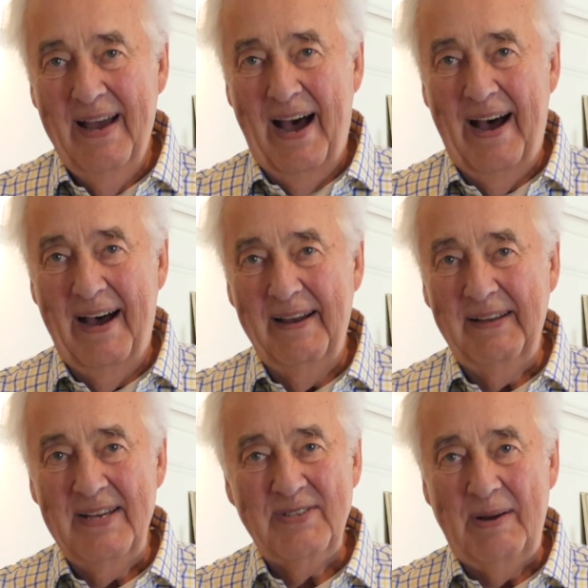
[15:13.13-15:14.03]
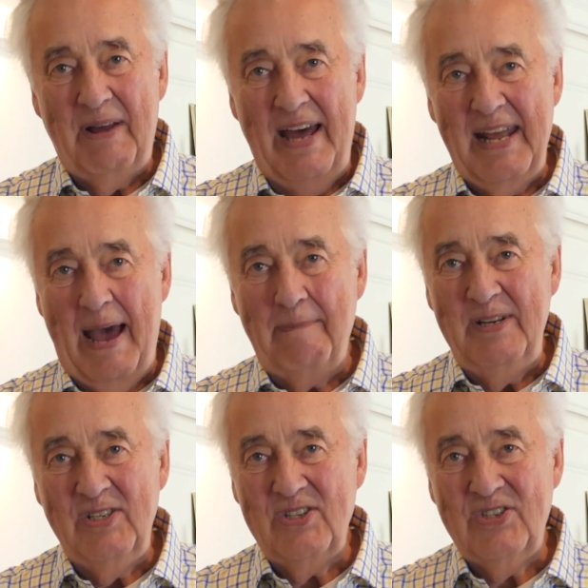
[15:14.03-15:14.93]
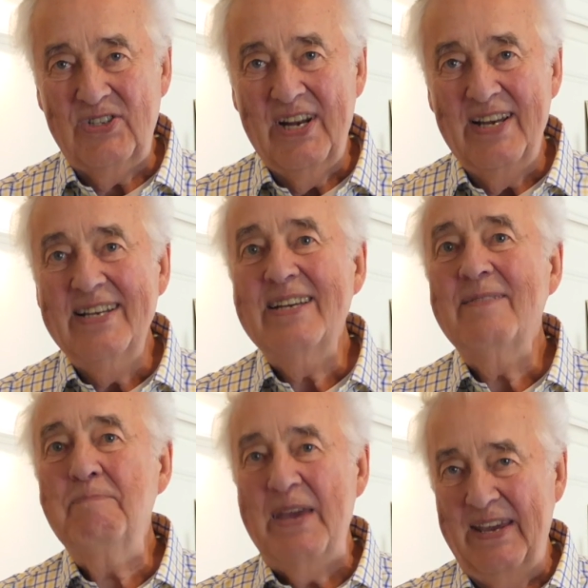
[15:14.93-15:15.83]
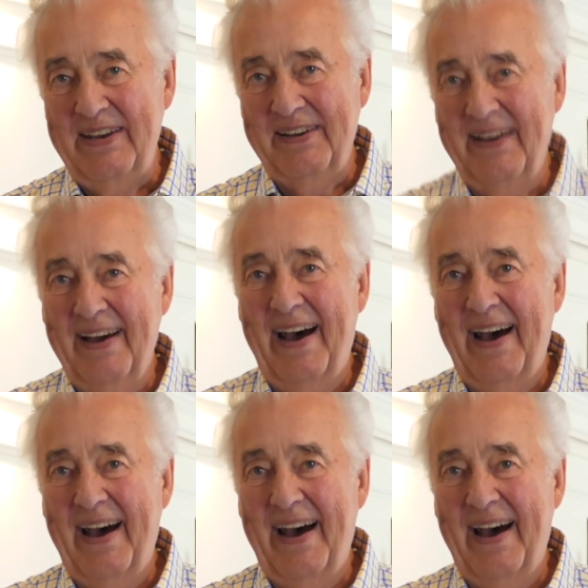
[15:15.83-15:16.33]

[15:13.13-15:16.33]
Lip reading: because I'm not happy just being.